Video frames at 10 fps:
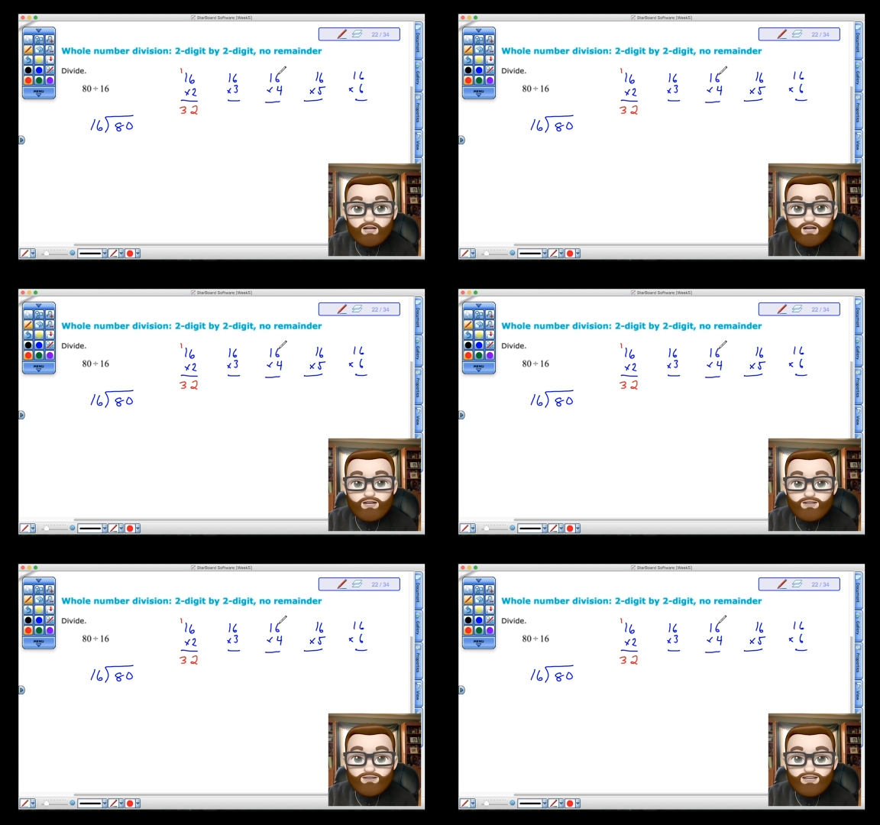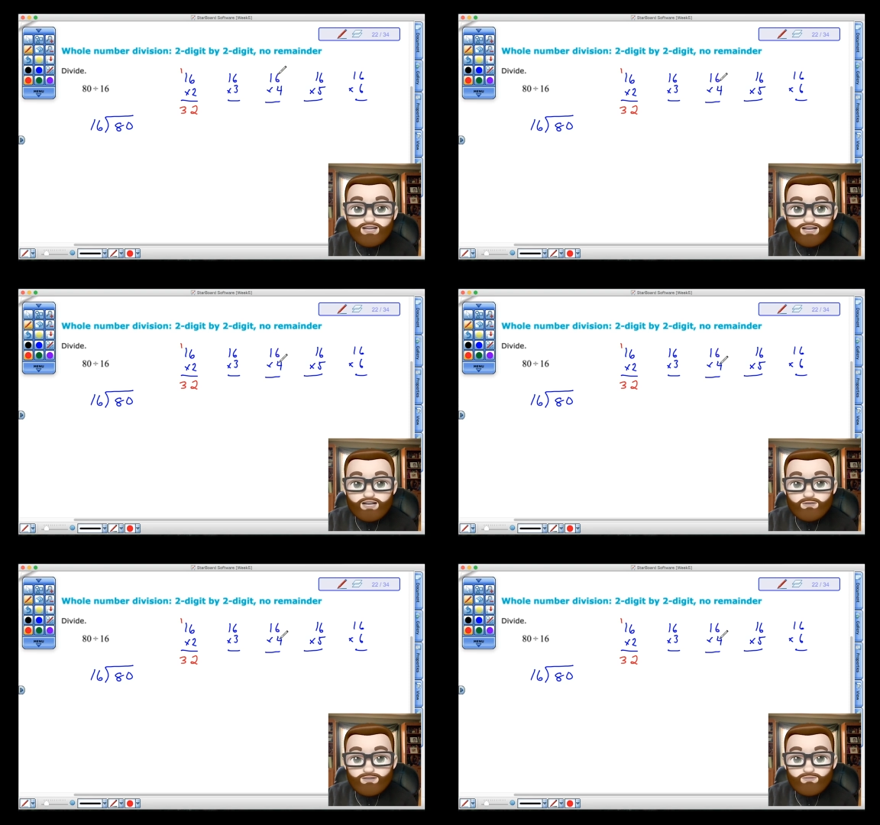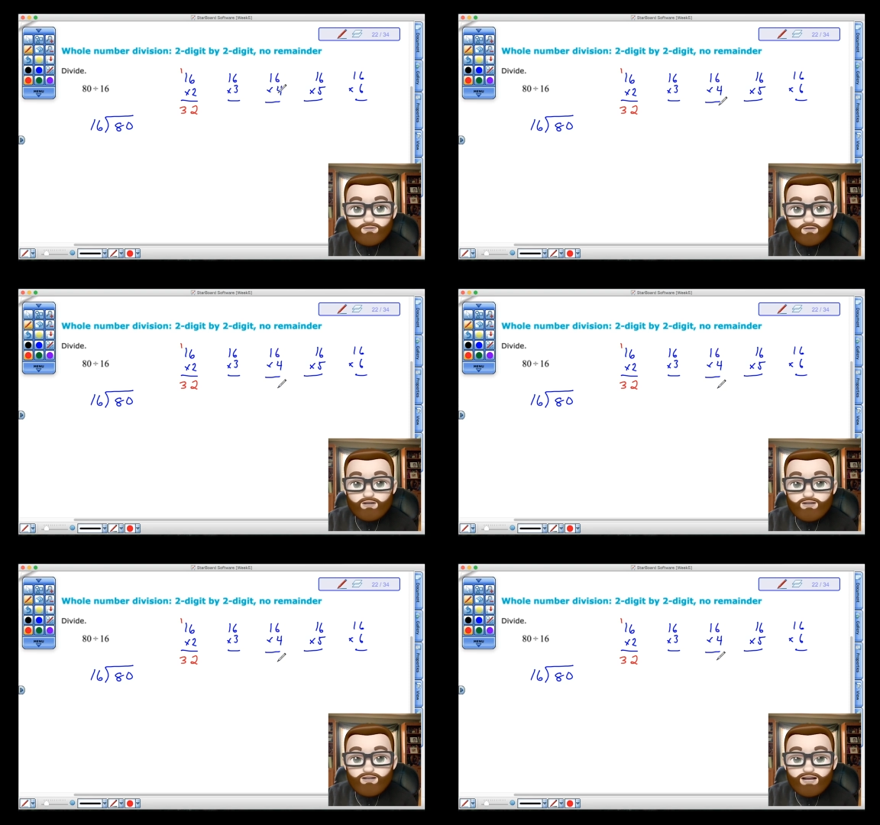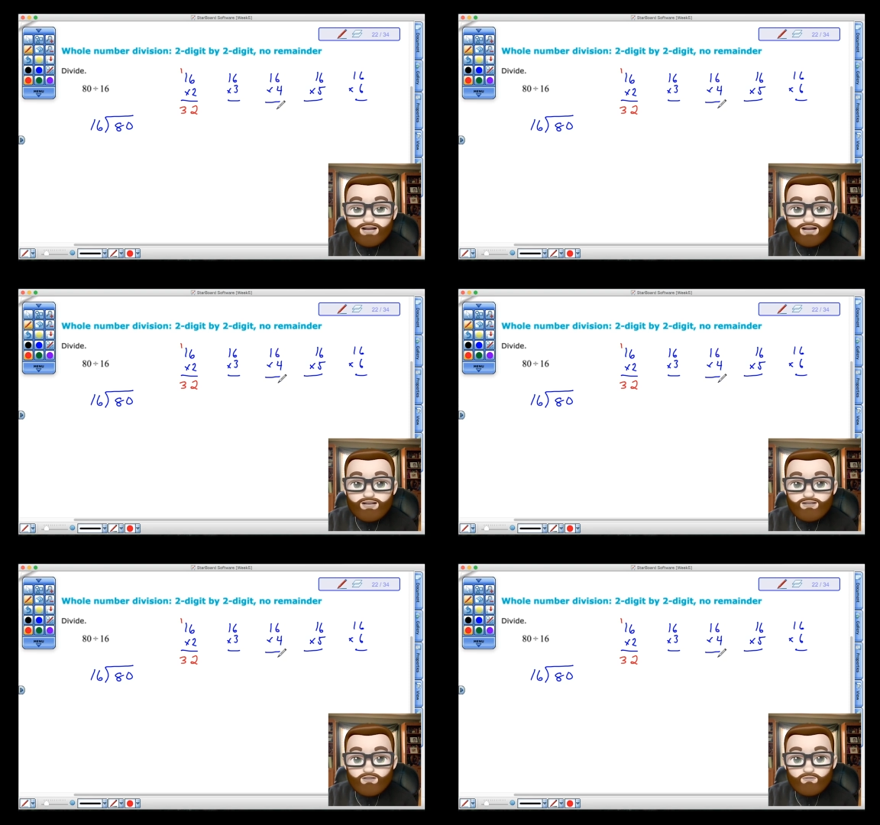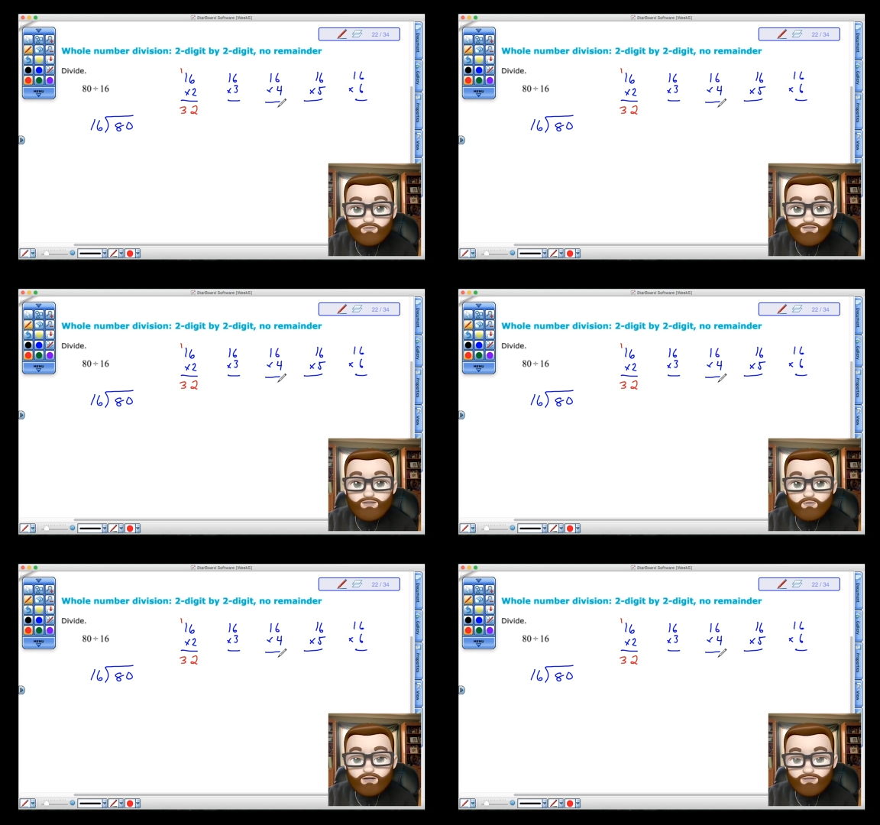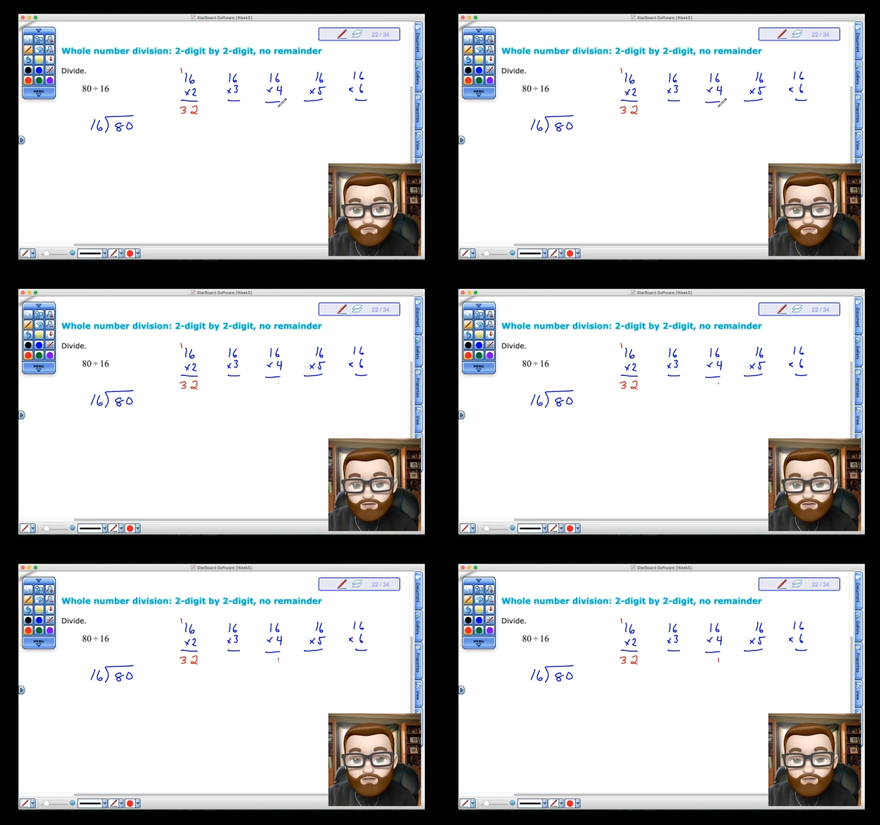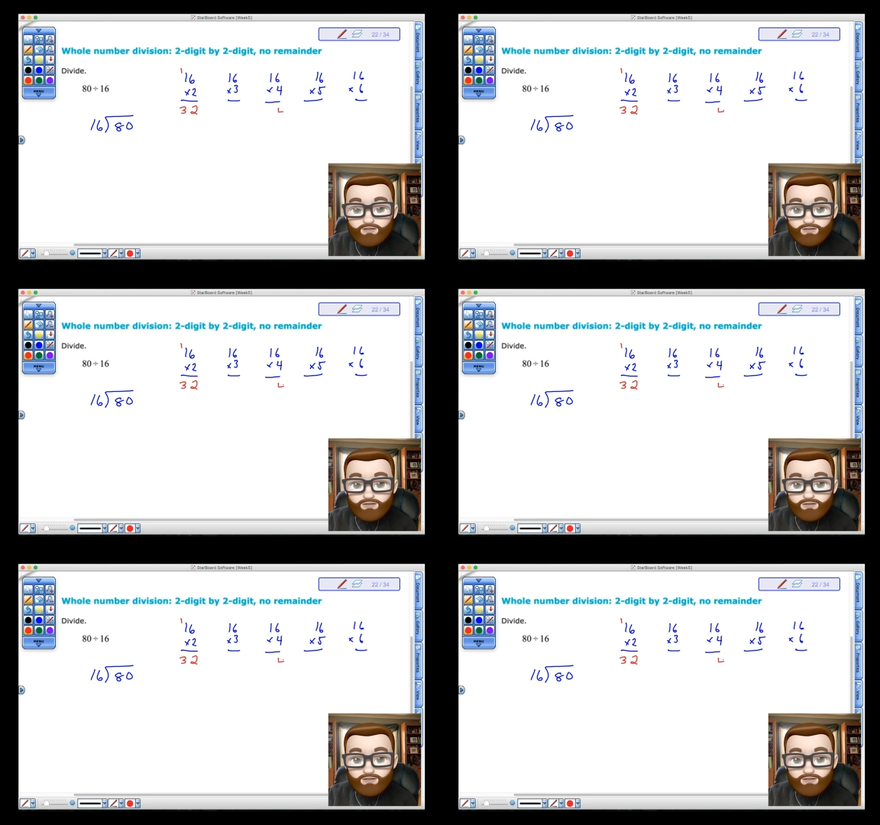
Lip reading: So 6 times 4, I get an answer of 24. So the